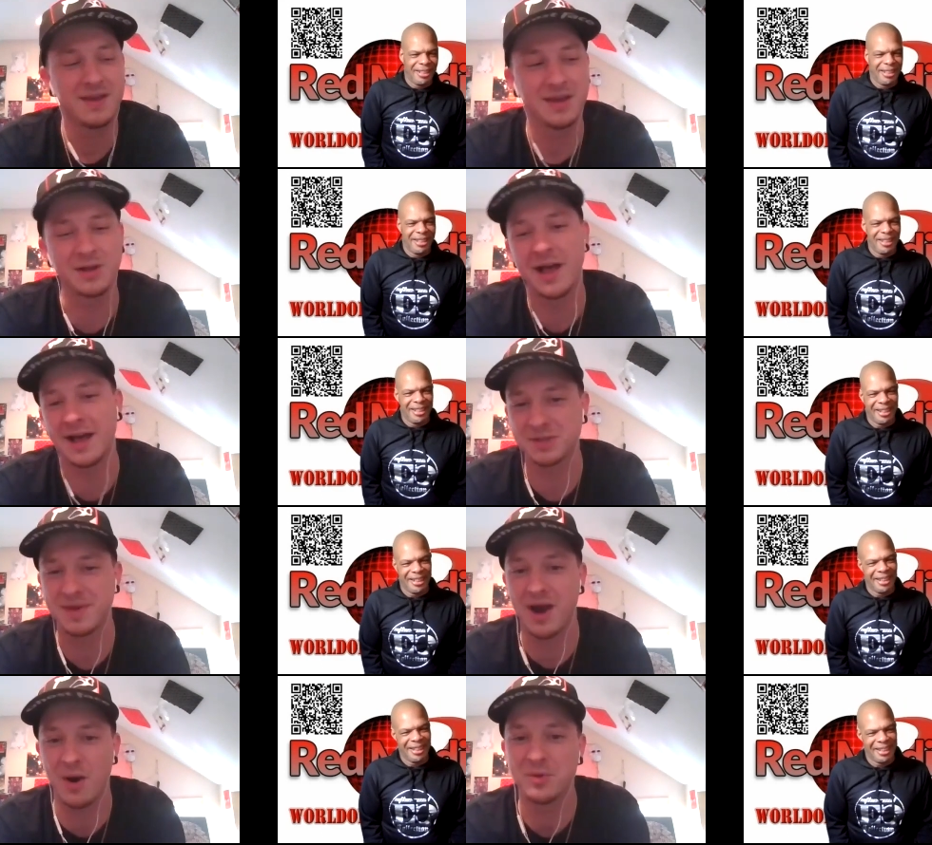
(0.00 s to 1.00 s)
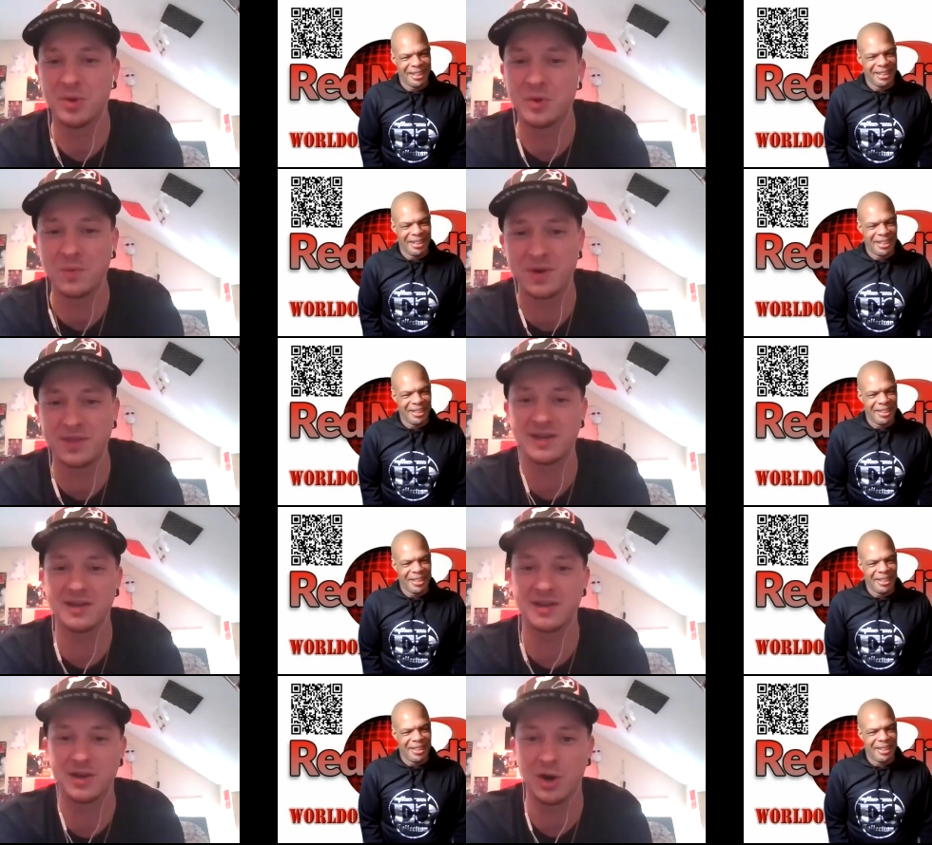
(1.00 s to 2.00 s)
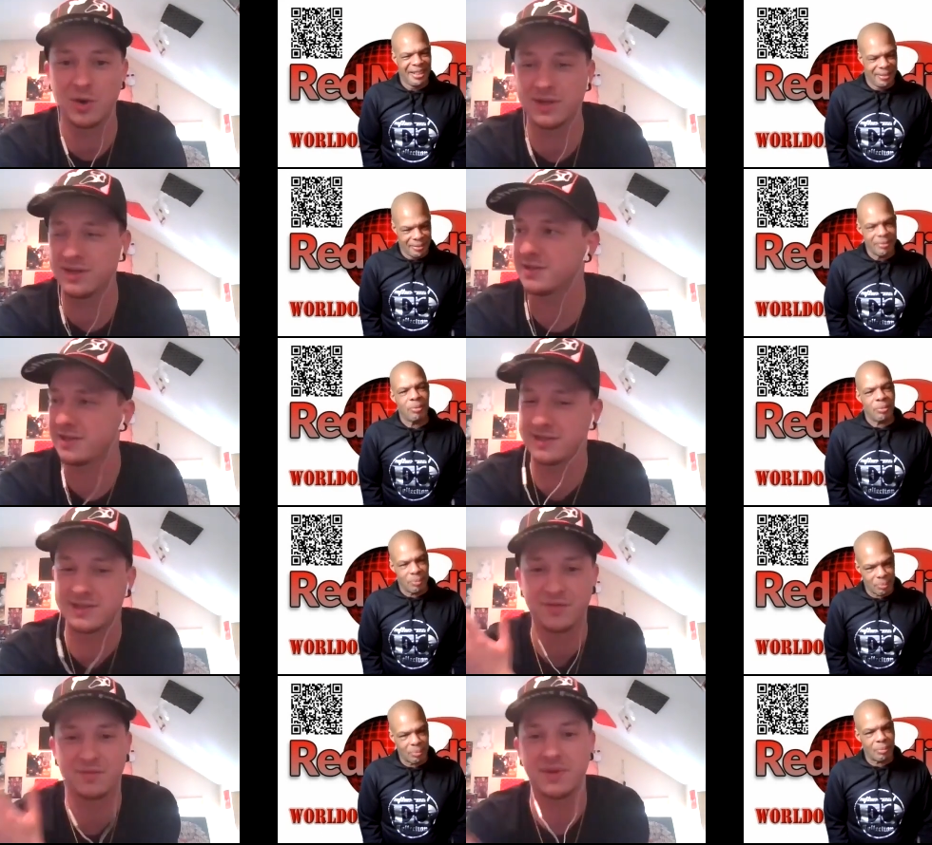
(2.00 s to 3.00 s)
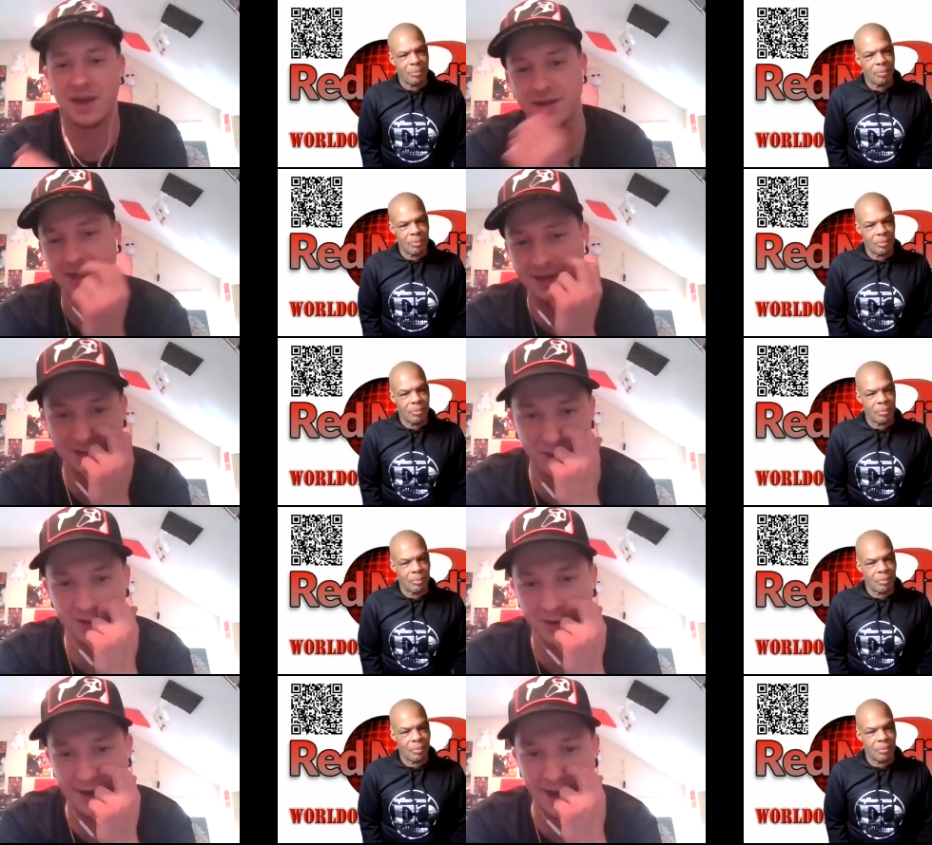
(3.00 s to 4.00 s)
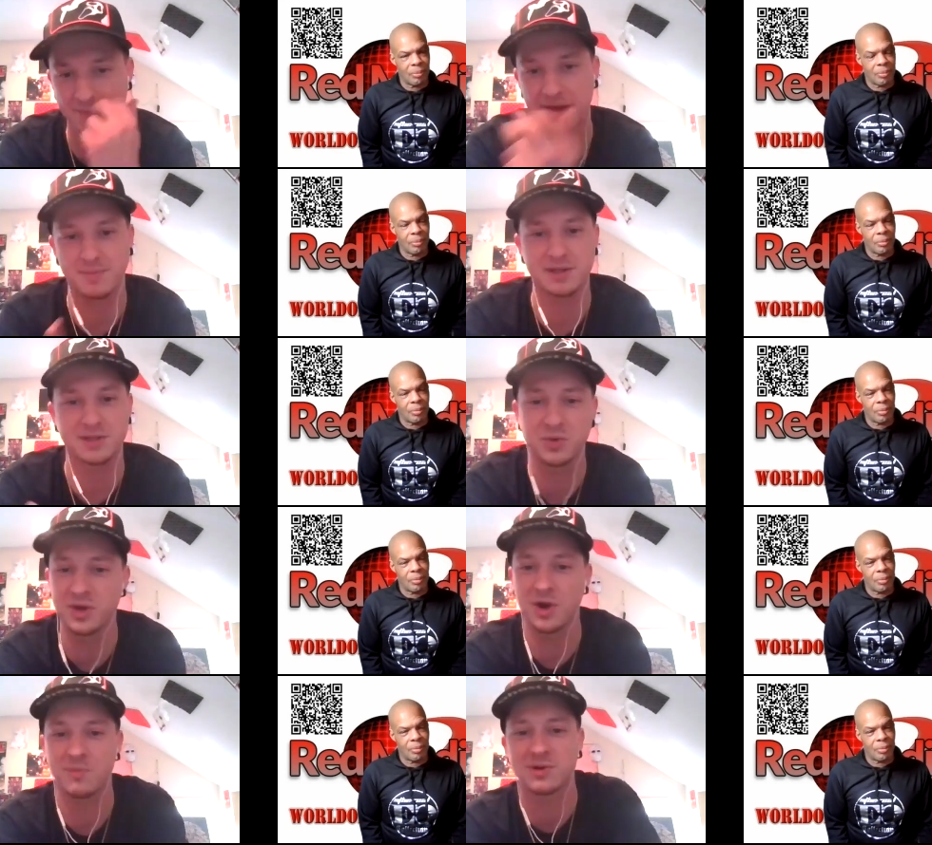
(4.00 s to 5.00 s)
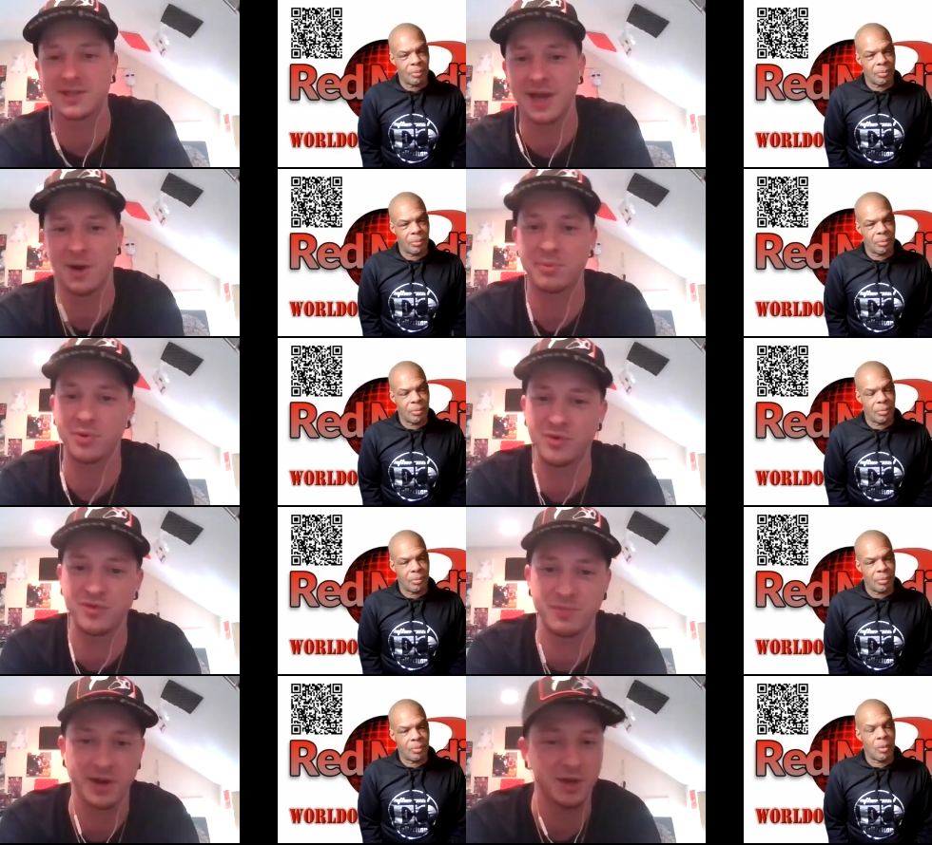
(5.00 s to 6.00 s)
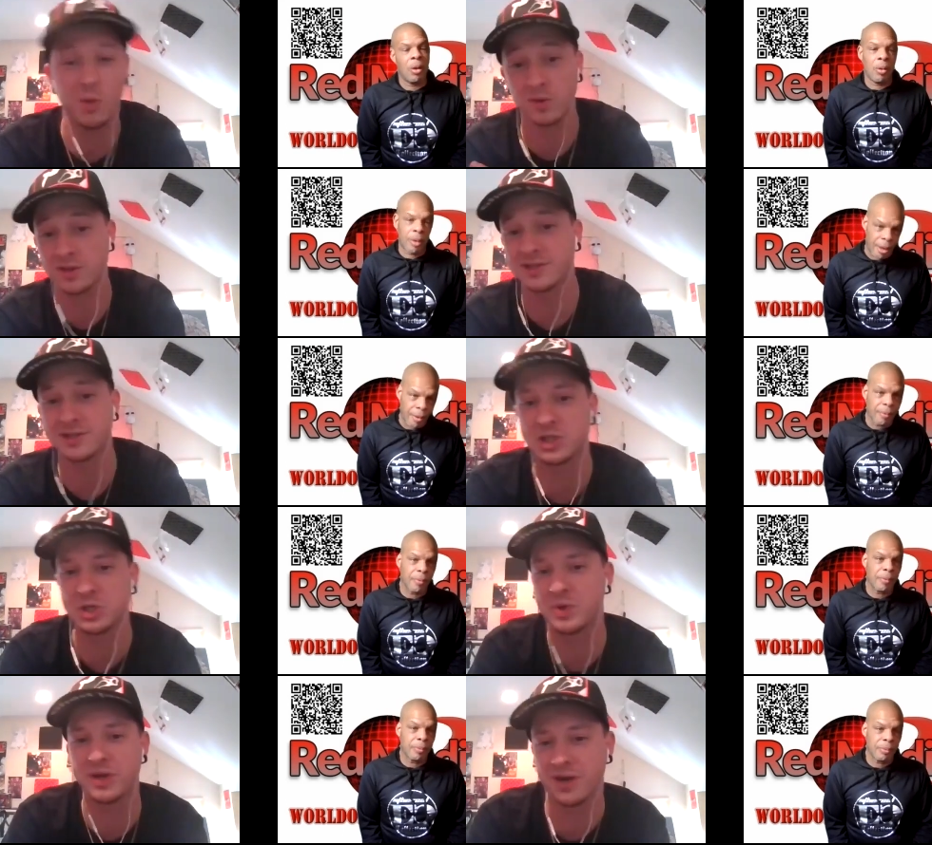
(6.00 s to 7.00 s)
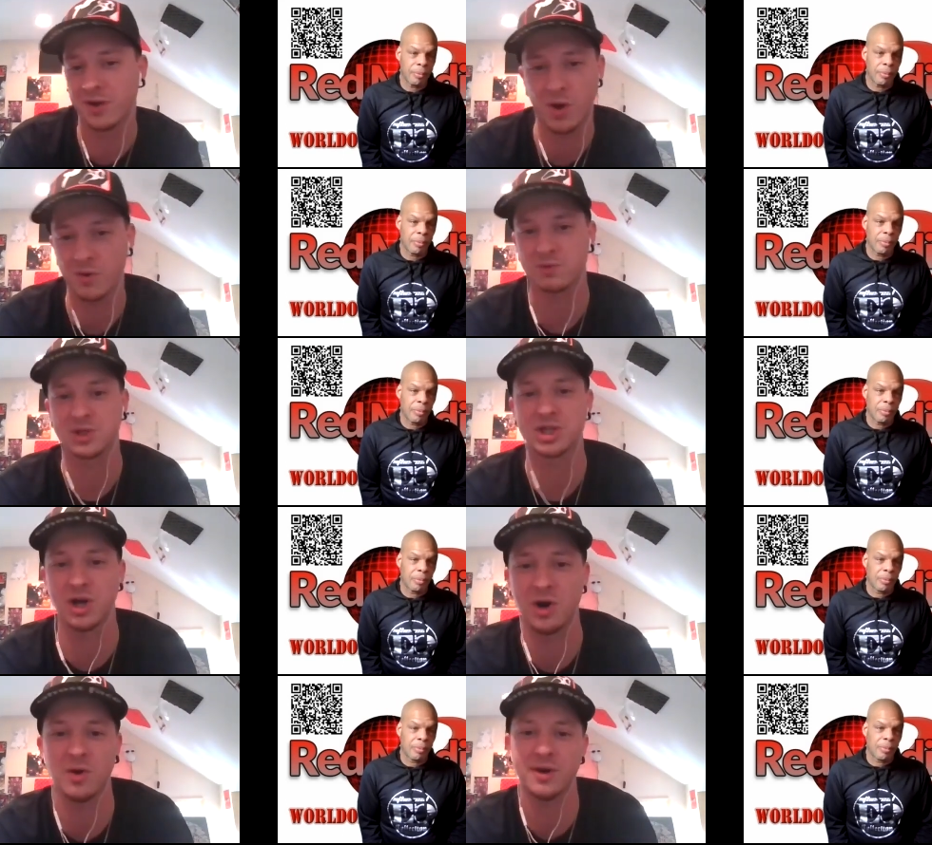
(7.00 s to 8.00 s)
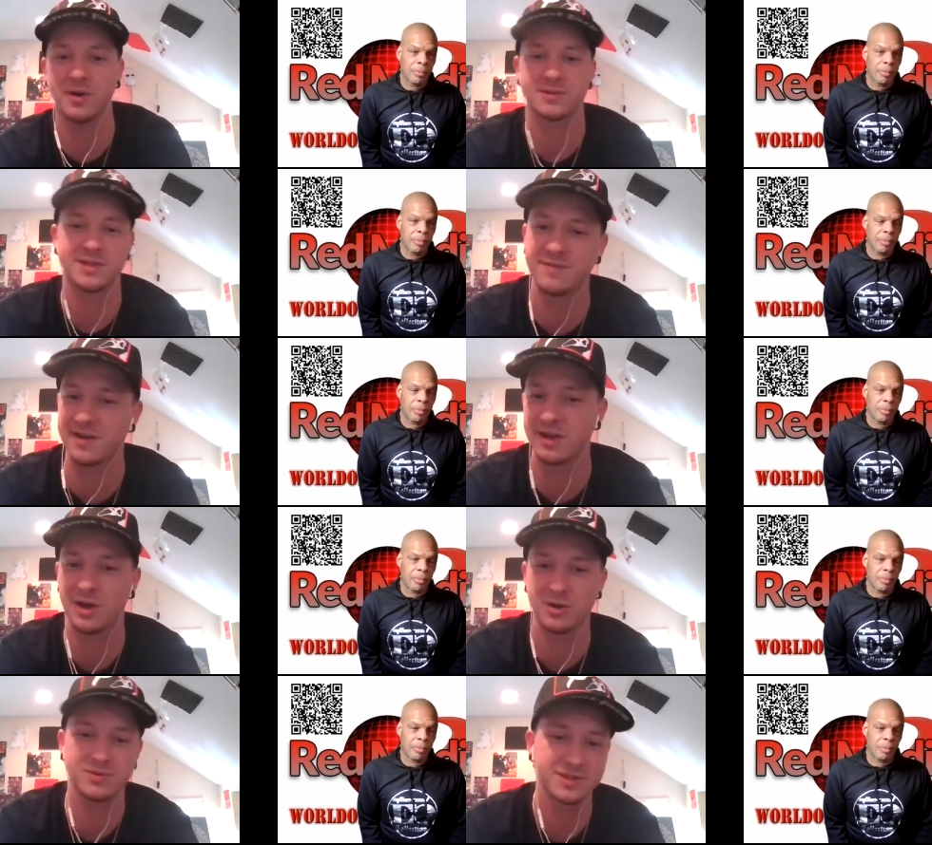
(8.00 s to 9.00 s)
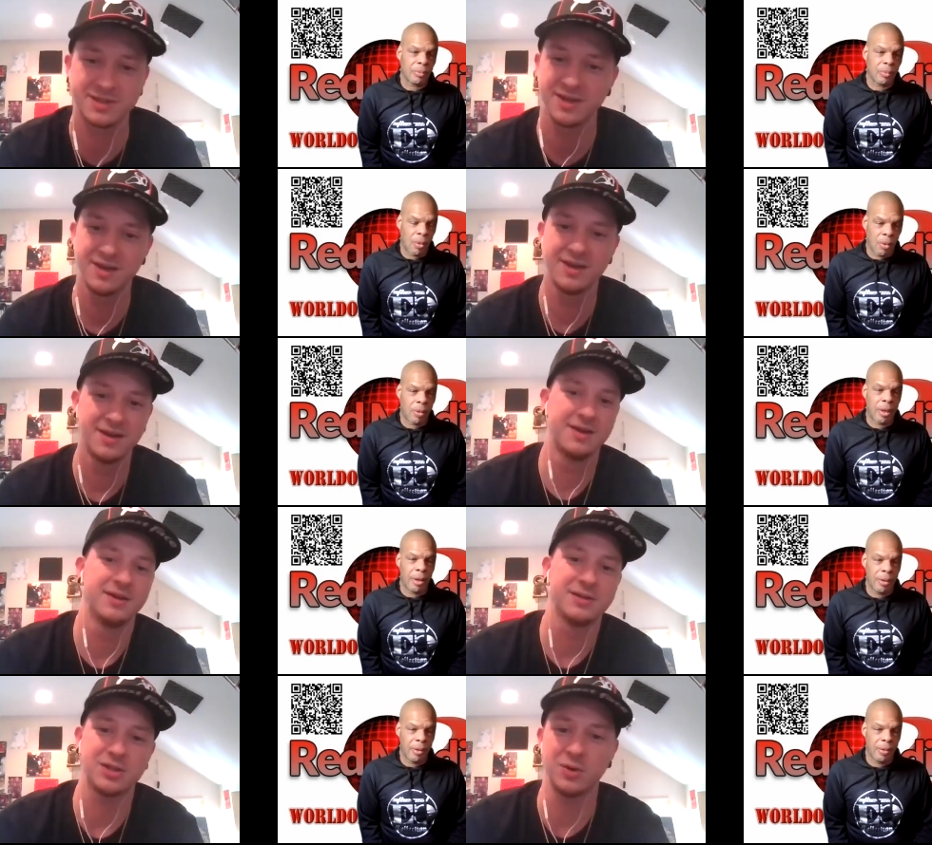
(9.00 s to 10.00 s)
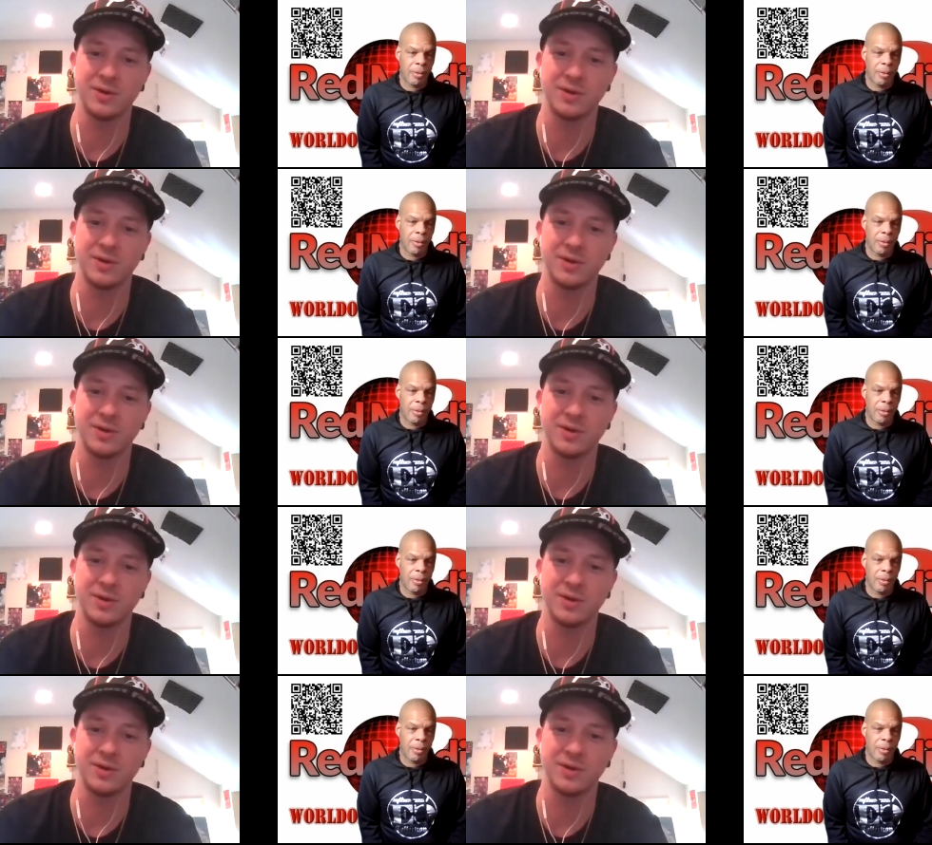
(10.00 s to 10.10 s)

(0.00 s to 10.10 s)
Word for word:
Speaker 1: he'll ask me how I'm doing with it. You know, he's he's giving me ideas on on how to make my studio more soundproof, but he won't okay. listen to it. He don't go to a show. He don't see videos. Okay. So